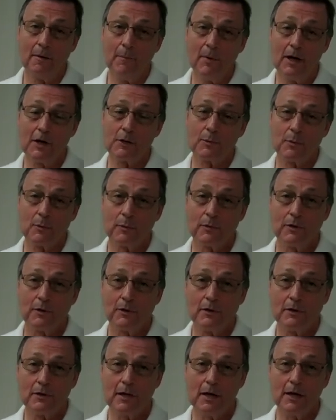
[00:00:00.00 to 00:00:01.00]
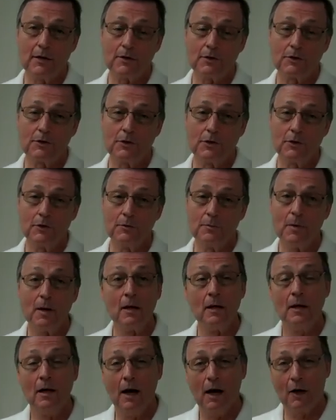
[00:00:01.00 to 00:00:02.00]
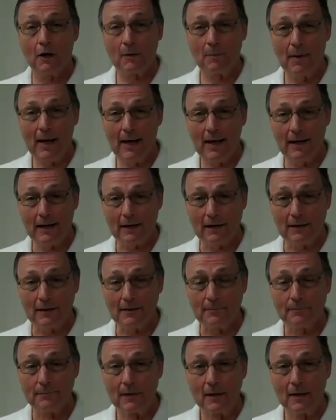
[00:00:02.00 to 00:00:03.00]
a measurement with a detector tube automatically.